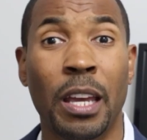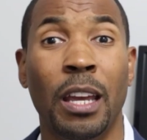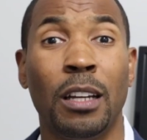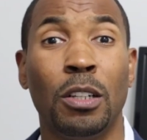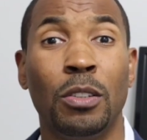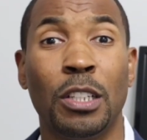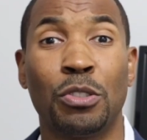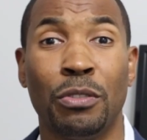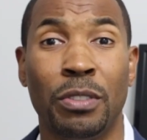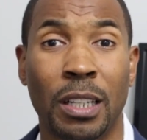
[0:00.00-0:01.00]
including
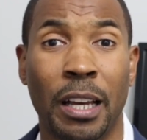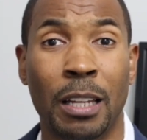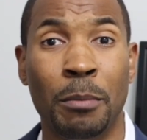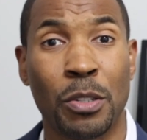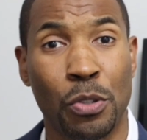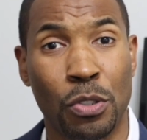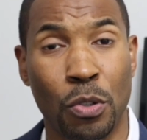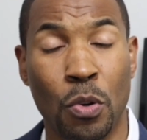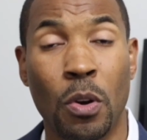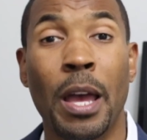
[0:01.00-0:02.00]
Travilla Elementary
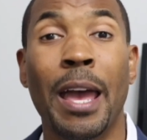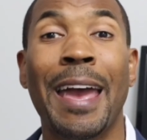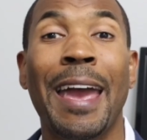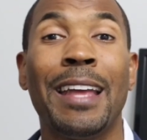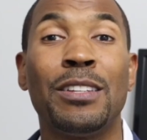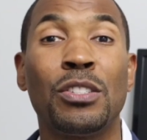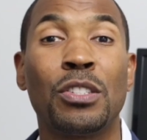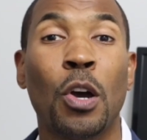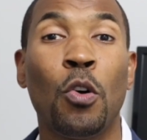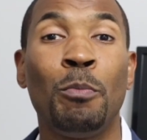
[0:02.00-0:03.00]
School and
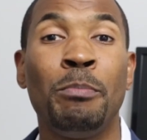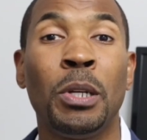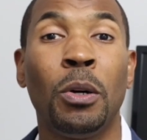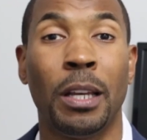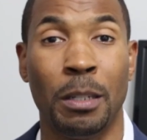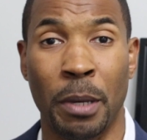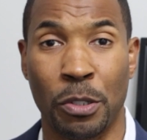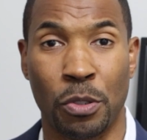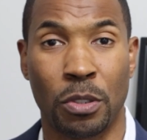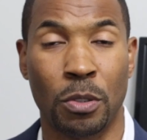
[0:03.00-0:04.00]
Stone Mill
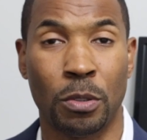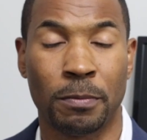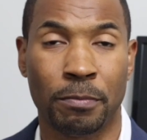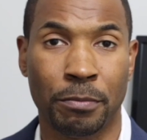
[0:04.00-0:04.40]
Elementary School.